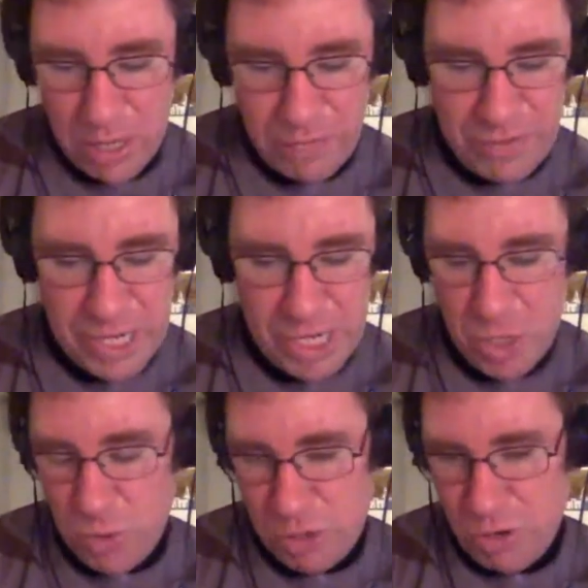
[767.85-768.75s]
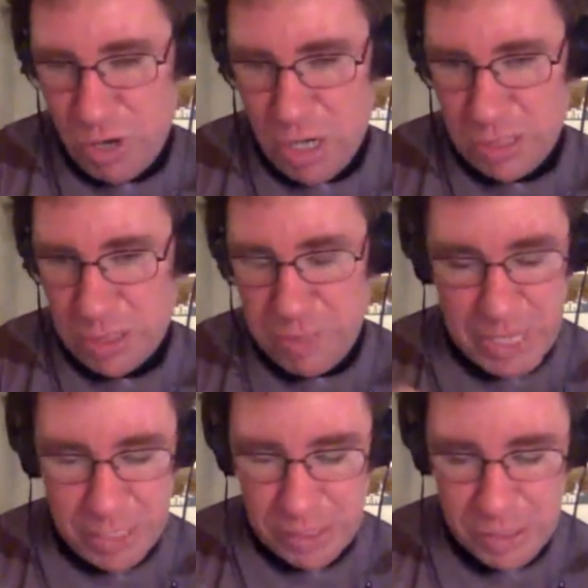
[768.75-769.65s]
video, a drawing, a
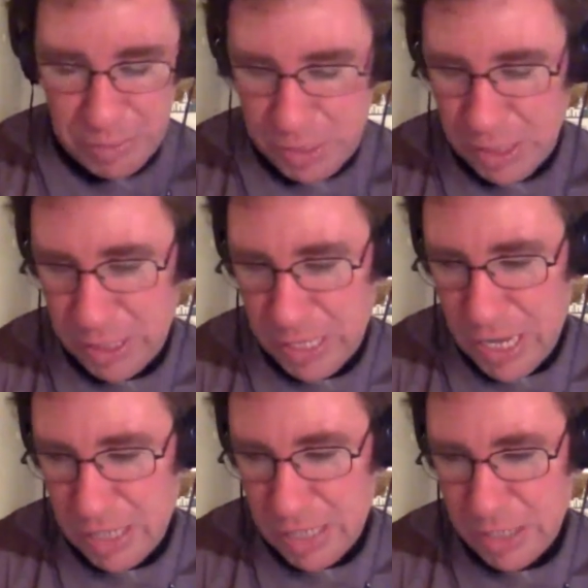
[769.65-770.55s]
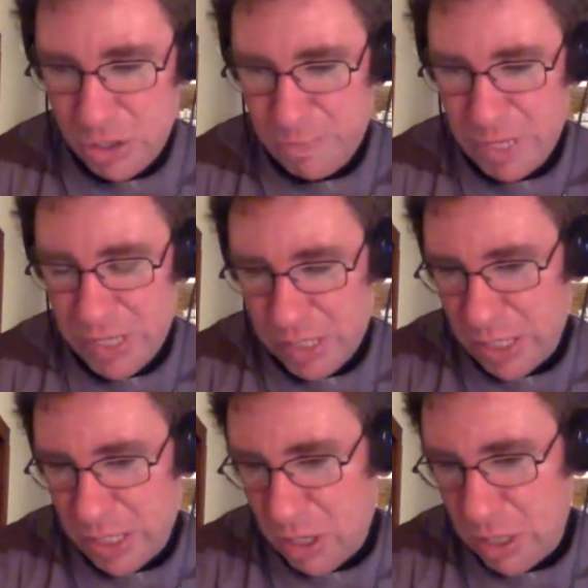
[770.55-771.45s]
painting, something like that, and it's
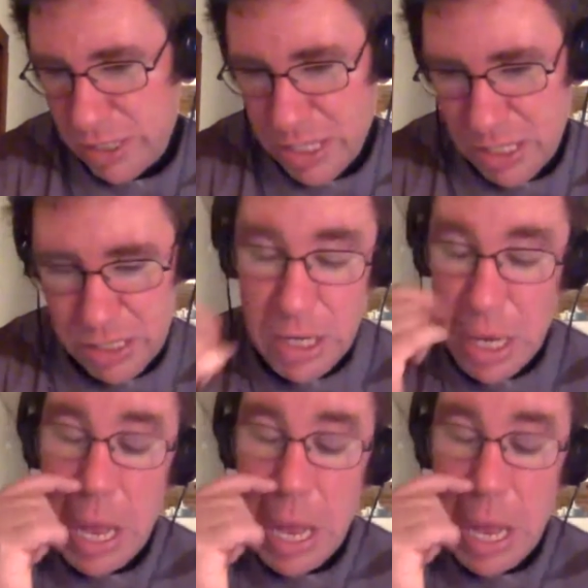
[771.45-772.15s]
basically a contest.